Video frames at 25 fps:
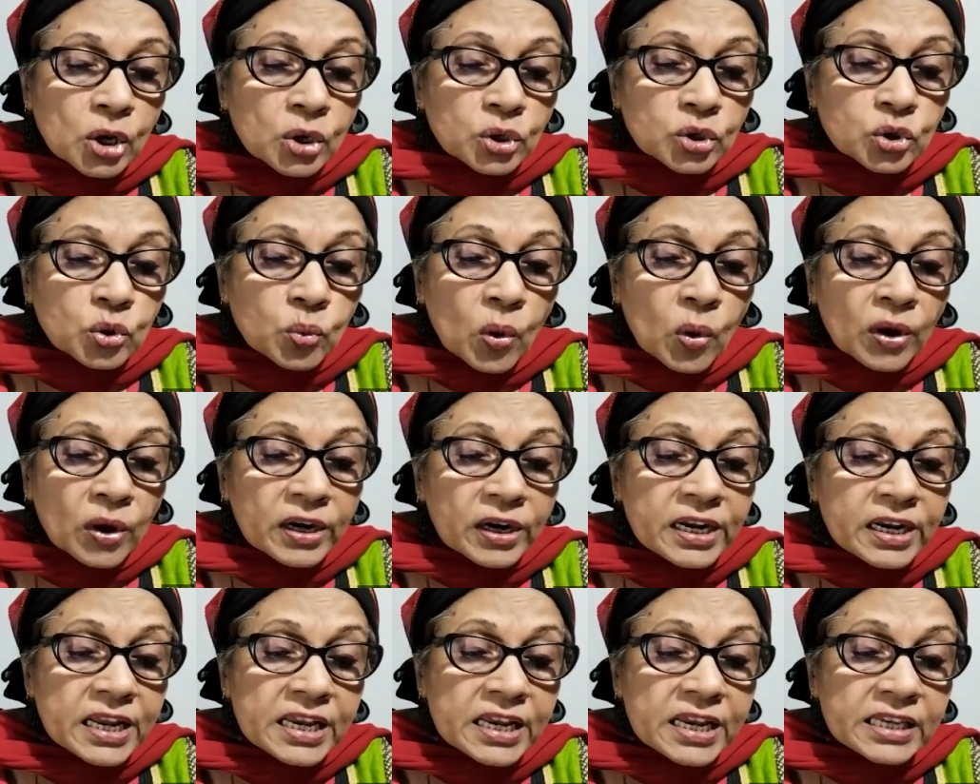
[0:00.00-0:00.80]
So
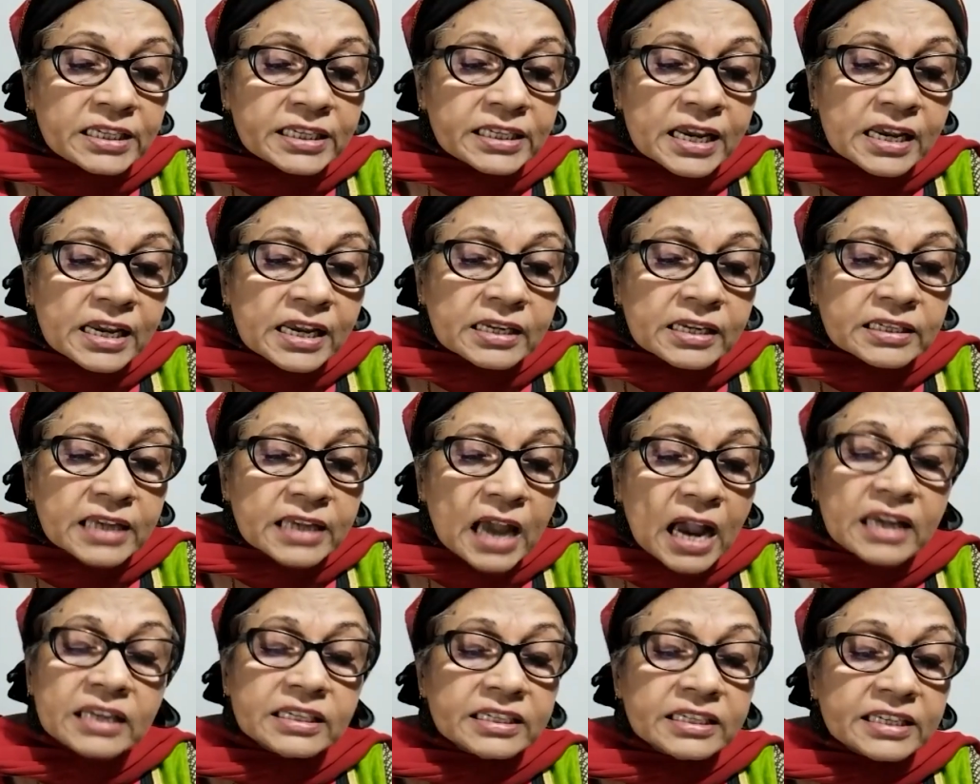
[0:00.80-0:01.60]
what he says,
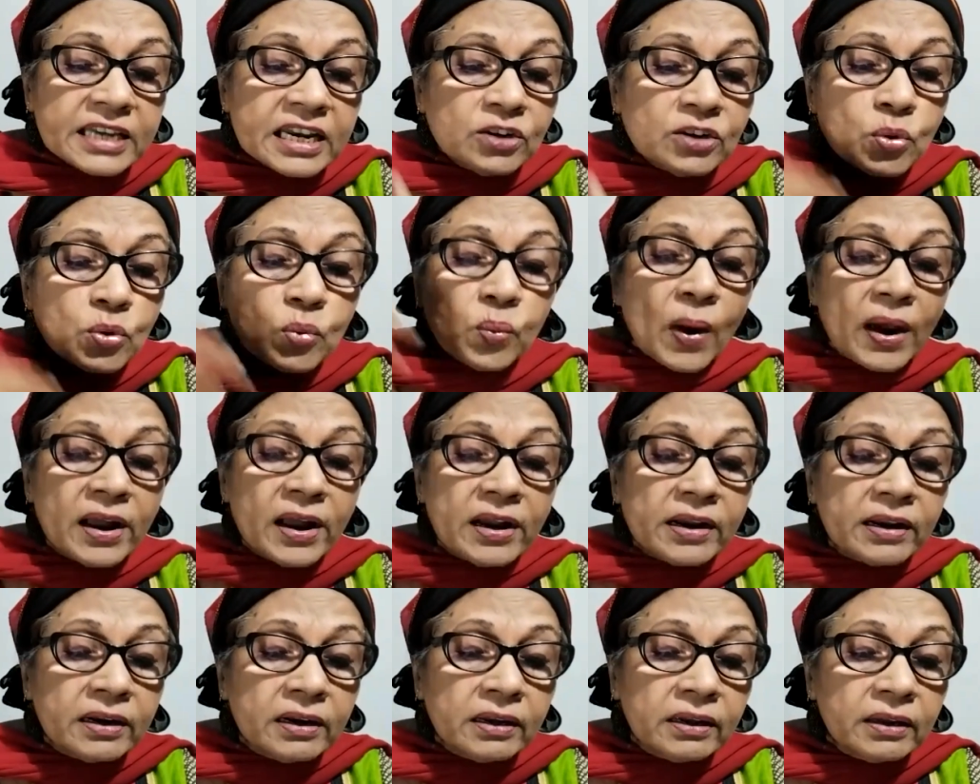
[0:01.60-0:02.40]
I say to
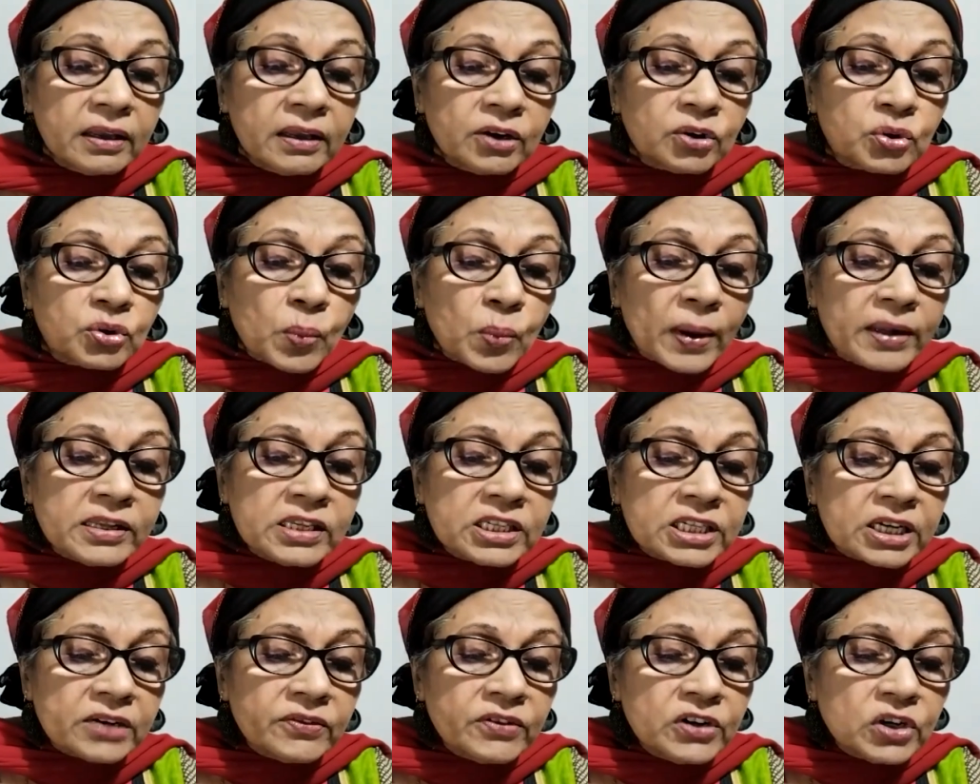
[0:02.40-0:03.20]
one
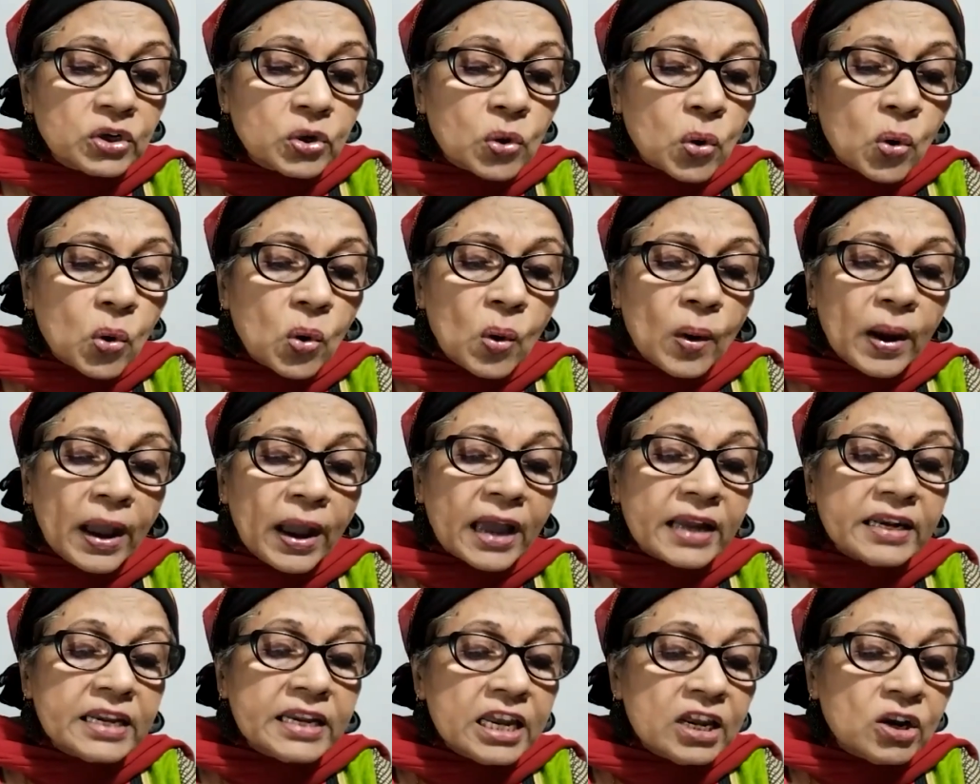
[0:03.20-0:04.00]
servant, go,
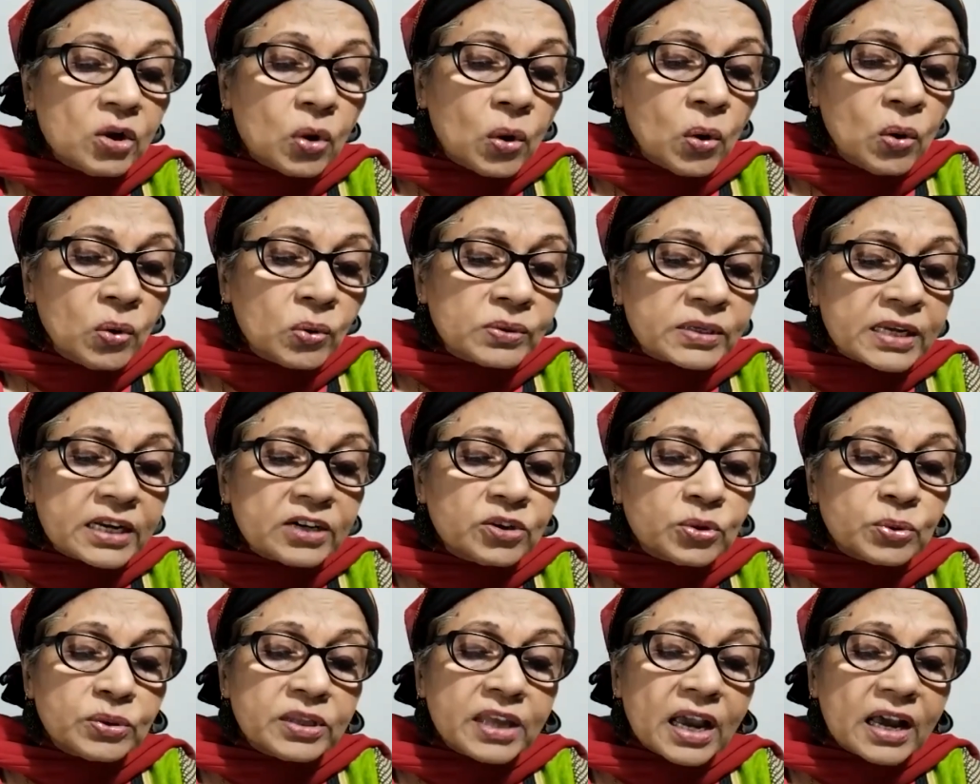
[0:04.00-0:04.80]
and he goes,
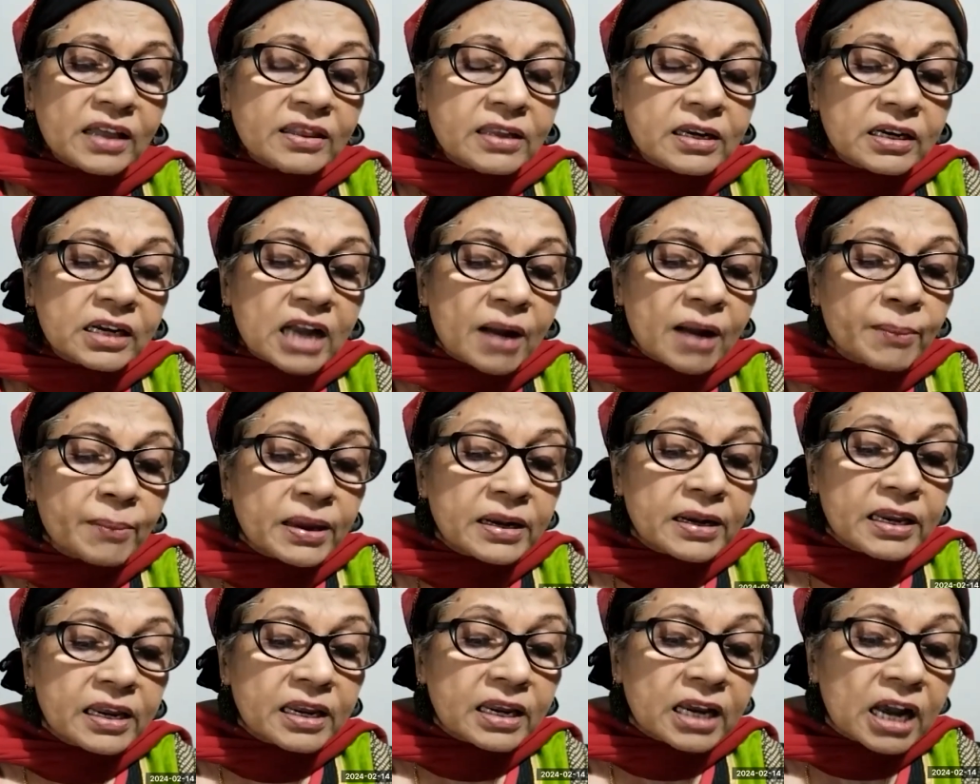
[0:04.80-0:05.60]
and to the other, come,
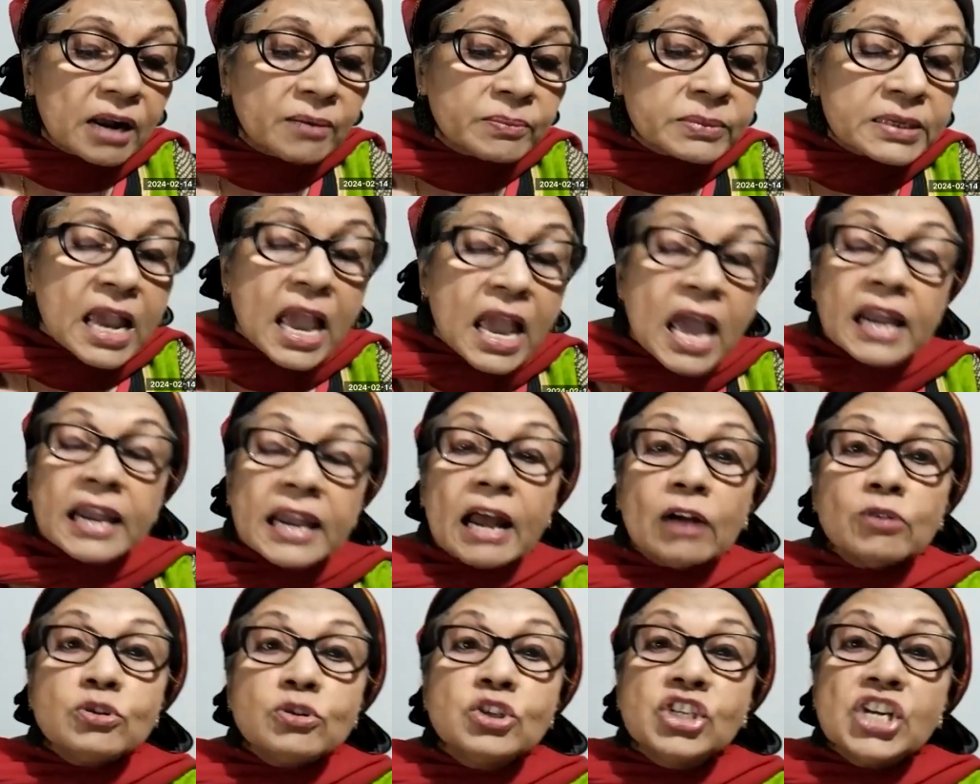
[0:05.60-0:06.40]
and he comes.
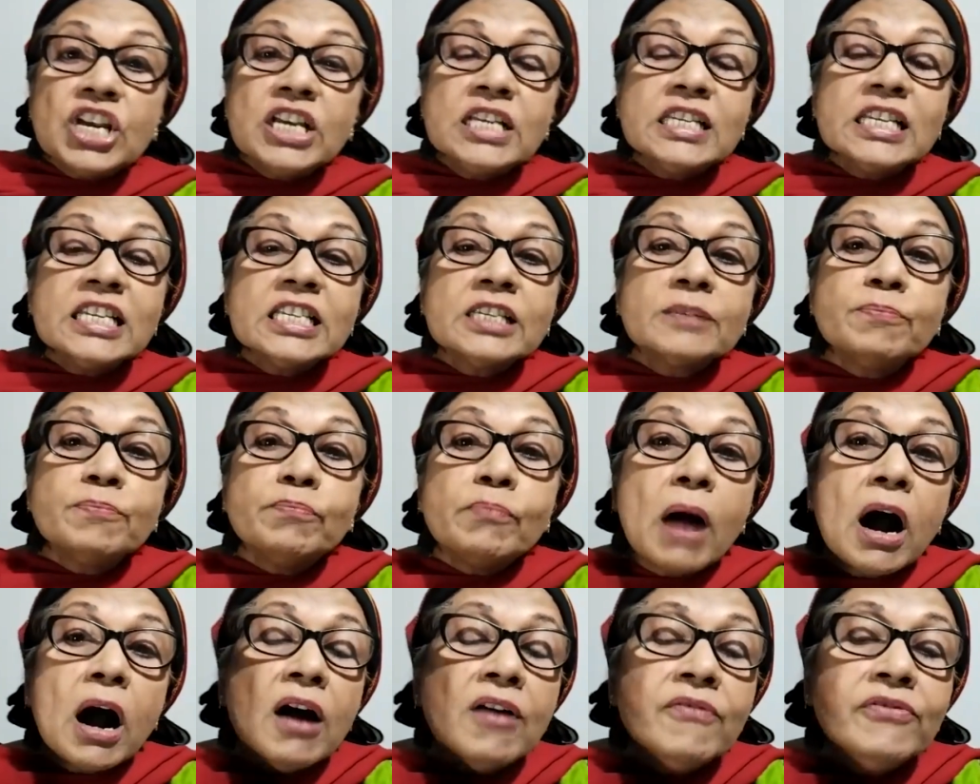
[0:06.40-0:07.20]
Now Jesus
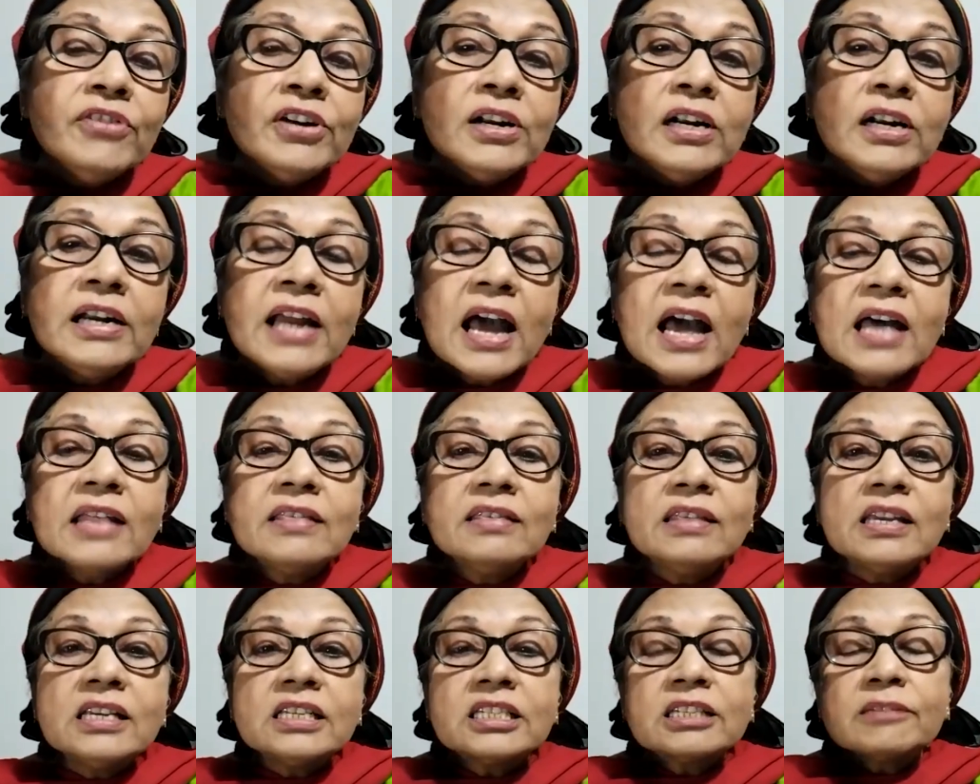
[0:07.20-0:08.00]
marveled at
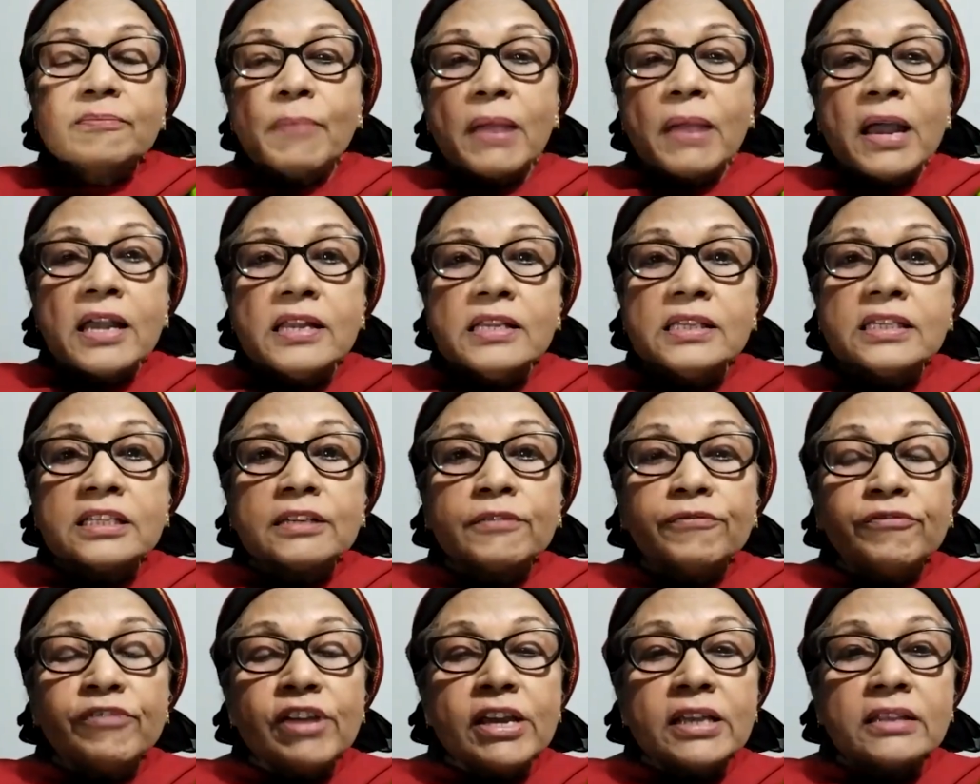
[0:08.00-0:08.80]
this
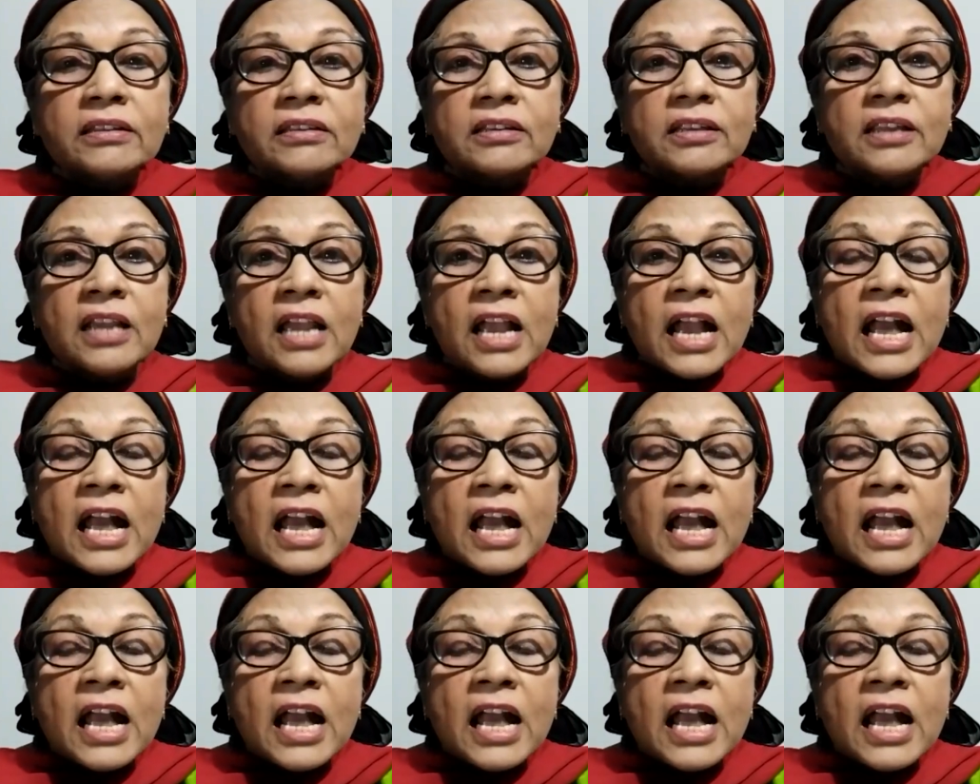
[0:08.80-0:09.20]
man's faith.